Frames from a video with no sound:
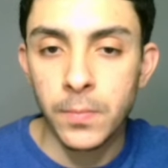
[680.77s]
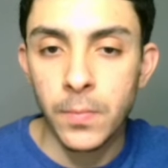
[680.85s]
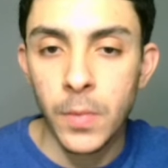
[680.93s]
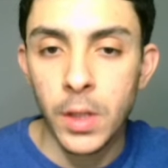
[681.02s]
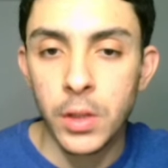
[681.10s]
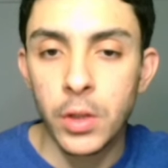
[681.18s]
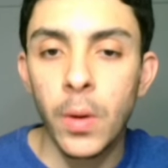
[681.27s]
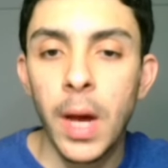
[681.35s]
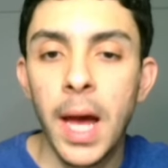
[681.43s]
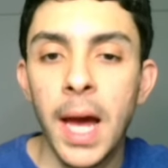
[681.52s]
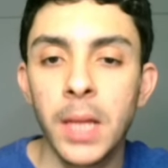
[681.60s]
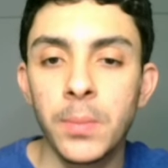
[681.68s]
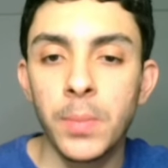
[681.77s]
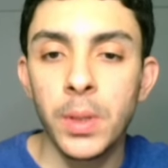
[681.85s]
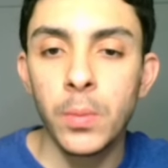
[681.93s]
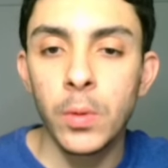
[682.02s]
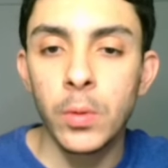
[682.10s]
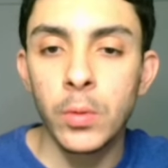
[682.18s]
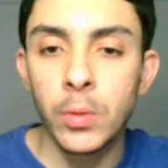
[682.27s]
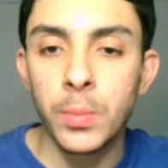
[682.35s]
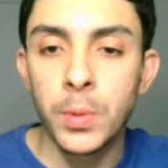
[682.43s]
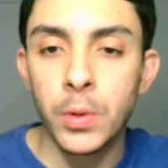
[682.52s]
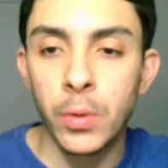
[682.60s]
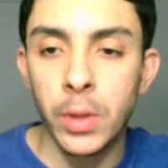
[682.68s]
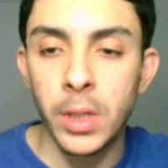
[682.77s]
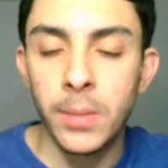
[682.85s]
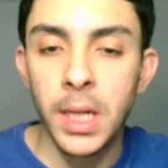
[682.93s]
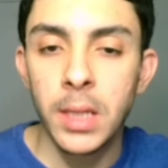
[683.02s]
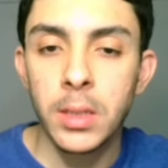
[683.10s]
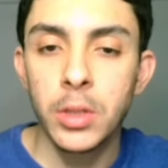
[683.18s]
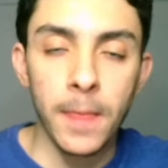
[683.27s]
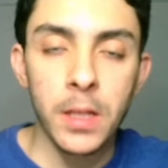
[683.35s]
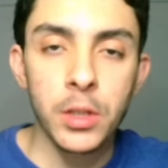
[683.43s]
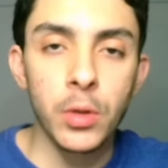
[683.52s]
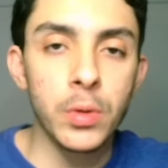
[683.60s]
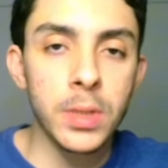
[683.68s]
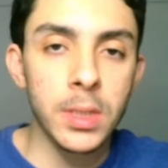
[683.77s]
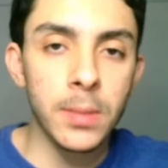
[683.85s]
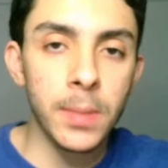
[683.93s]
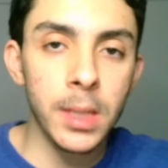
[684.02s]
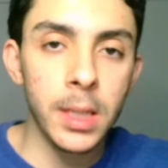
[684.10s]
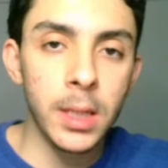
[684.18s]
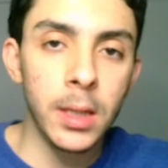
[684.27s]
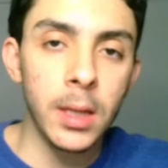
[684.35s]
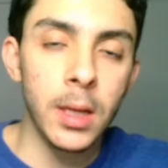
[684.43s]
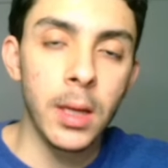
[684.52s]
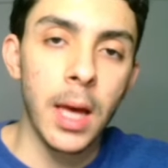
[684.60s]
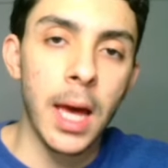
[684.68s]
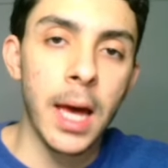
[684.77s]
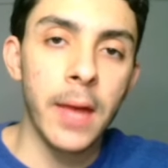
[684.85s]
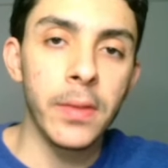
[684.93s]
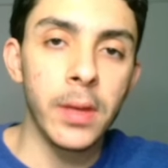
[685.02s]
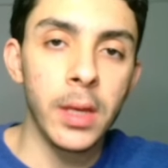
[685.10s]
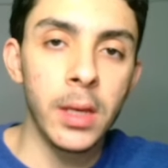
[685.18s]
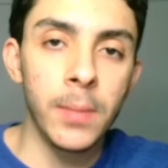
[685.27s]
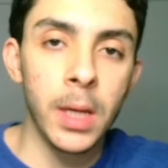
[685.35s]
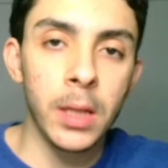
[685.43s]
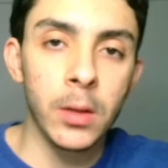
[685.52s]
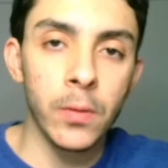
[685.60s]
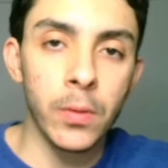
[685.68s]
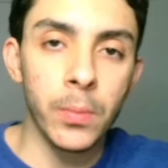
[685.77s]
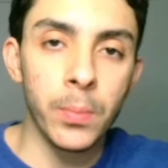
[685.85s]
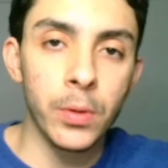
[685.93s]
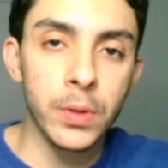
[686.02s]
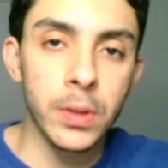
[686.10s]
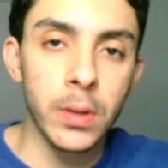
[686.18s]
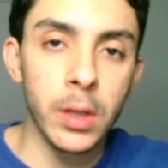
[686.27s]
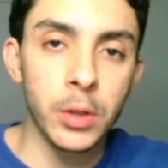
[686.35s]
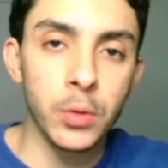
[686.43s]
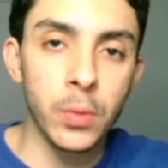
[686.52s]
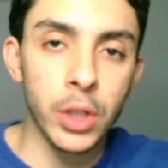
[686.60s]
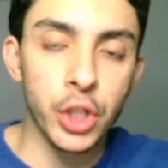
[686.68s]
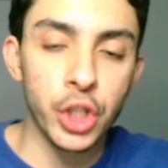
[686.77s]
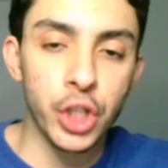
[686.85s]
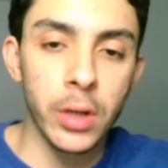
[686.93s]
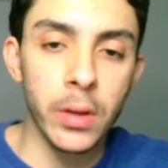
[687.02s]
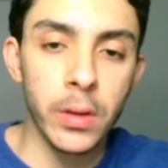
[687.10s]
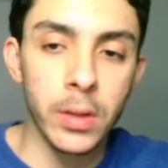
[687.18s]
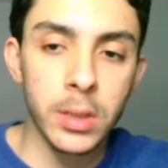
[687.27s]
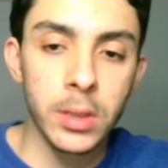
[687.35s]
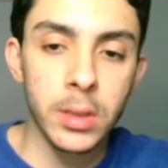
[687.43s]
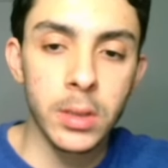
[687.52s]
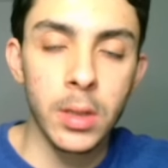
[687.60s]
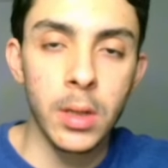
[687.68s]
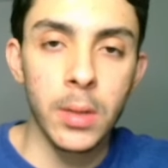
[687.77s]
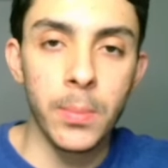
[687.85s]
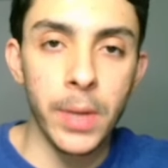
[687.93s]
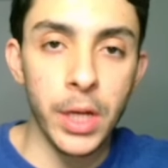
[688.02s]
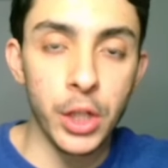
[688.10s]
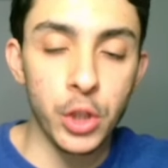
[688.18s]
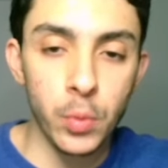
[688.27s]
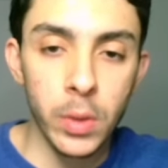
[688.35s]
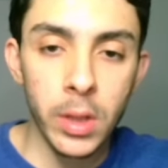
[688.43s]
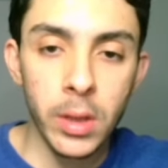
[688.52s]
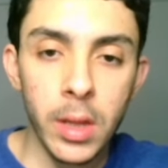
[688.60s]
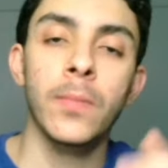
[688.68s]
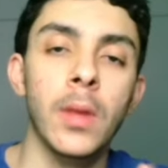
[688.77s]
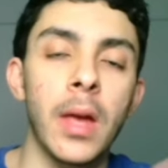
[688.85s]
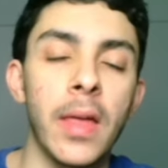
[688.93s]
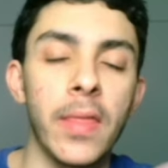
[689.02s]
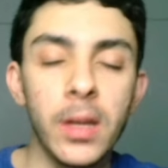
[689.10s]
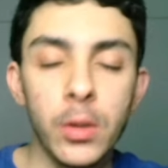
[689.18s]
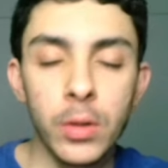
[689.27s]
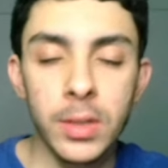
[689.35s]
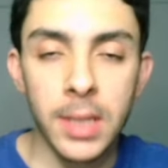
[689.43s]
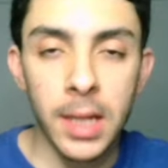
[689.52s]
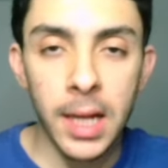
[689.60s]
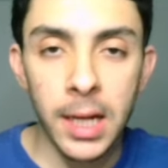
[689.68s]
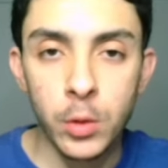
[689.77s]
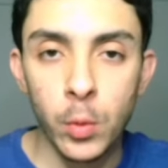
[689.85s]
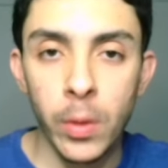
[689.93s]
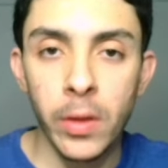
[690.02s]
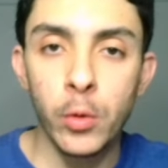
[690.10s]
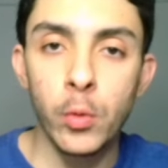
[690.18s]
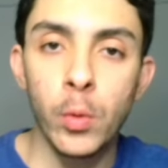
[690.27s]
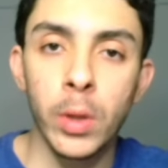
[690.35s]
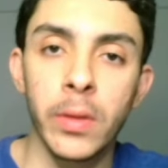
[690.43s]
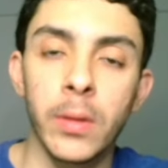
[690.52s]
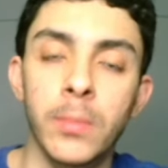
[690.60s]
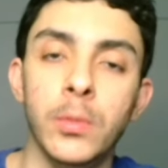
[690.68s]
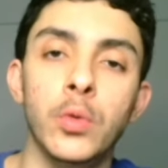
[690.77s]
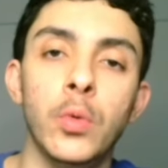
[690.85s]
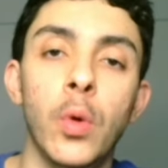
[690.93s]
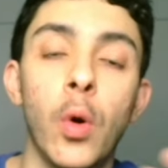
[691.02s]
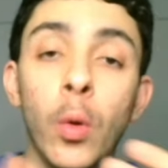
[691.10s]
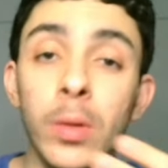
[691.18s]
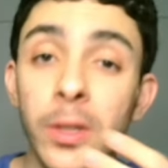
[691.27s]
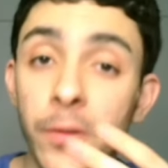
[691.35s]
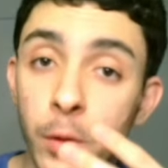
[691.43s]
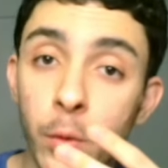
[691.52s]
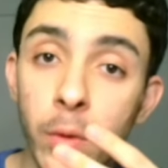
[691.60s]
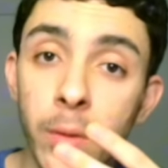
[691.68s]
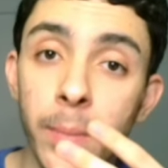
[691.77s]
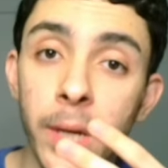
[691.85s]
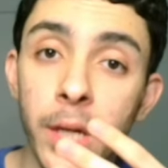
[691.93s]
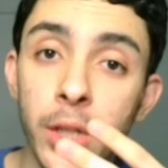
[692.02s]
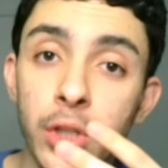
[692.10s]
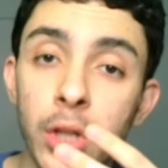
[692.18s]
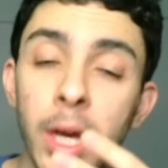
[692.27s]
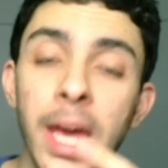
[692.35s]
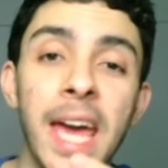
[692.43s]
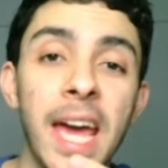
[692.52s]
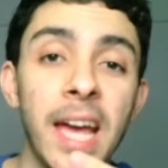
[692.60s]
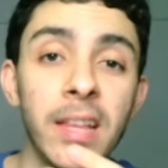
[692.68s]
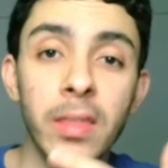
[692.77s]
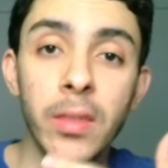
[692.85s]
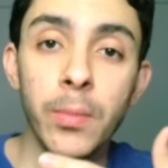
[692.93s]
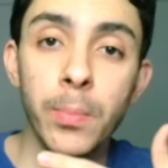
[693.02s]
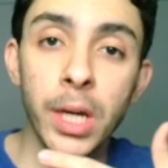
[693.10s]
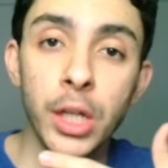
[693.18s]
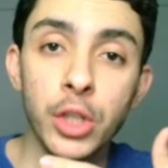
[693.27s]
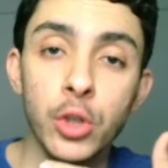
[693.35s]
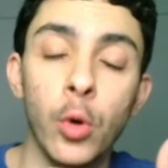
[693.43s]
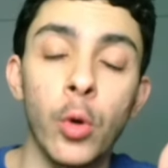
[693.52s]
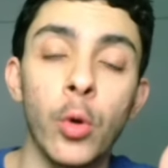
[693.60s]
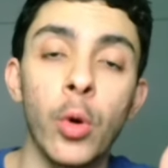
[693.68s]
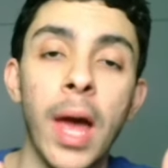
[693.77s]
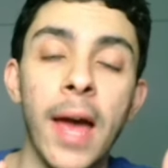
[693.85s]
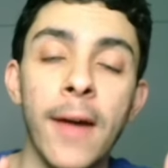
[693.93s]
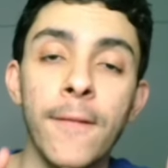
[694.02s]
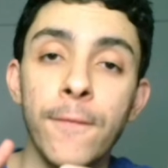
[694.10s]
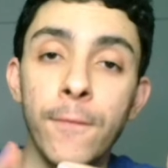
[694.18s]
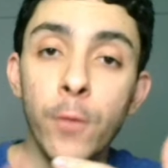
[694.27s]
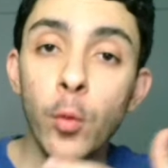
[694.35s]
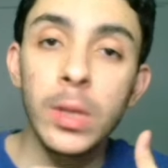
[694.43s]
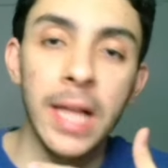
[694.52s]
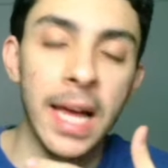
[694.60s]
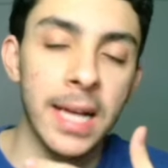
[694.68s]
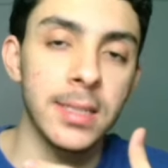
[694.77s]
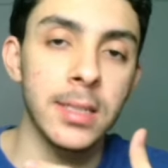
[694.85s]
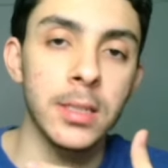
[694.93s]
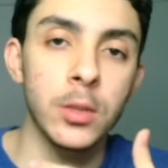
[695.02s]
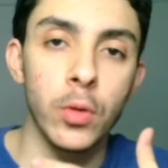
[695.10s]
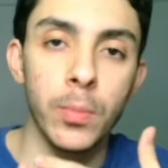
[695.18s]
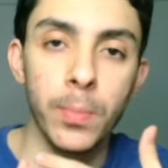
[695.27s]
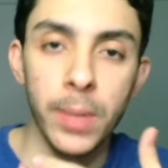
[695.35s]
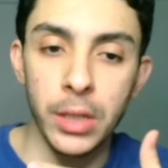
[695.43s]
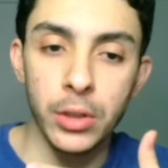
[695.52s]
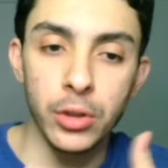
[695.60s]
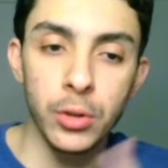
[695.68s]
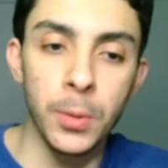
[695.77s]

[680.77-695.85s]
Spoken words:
So add people, groups or emails. So you simply add the email of the person that you want to share this page with, and then you can select whether you want them to only view the page, edit the page, or have full access to the page.